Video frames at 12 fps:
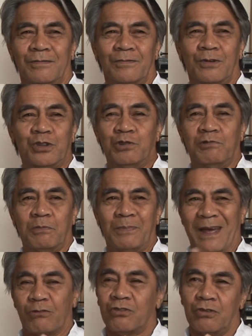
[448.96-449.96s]
what you're
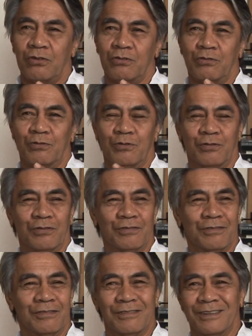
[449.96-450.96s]
about to do,
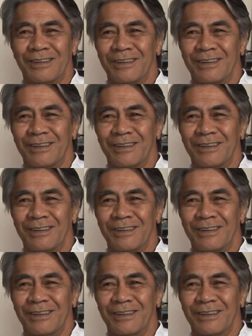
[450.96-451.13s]
or